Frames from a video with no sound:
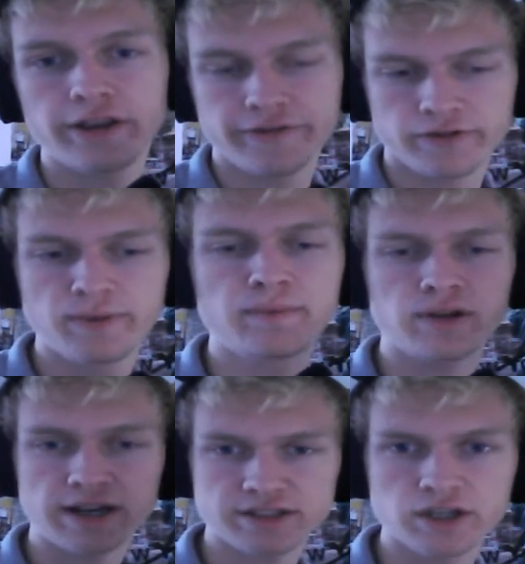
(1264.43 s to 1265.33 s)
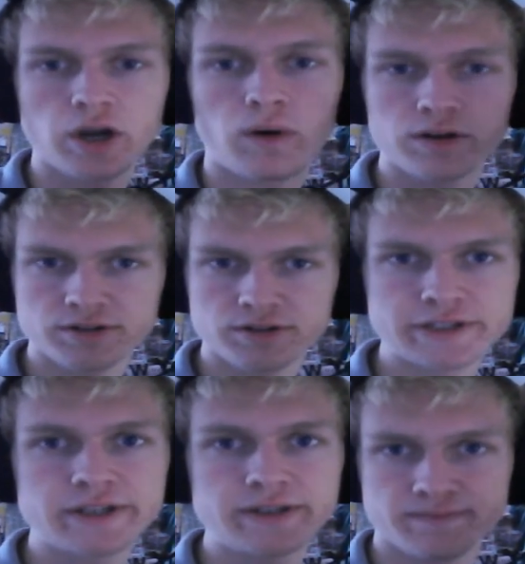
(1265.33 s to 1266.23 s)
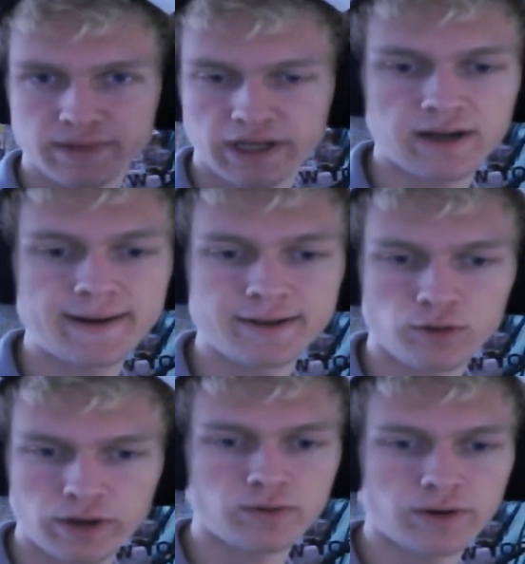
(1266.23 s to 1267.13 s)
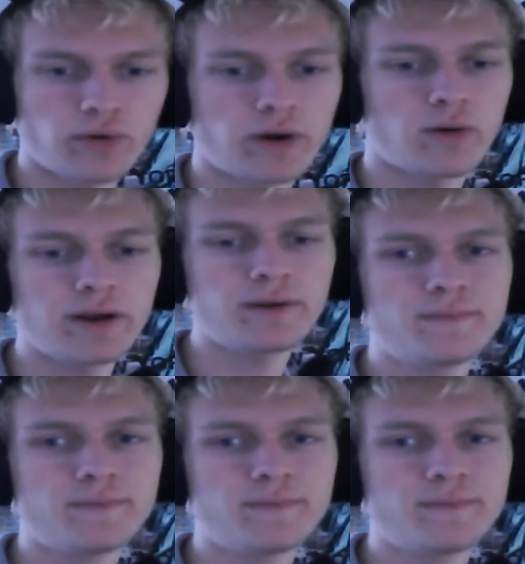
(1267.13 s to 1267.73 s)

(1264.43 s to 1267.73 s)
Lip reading: for people to actually go onto your stream. You wait. You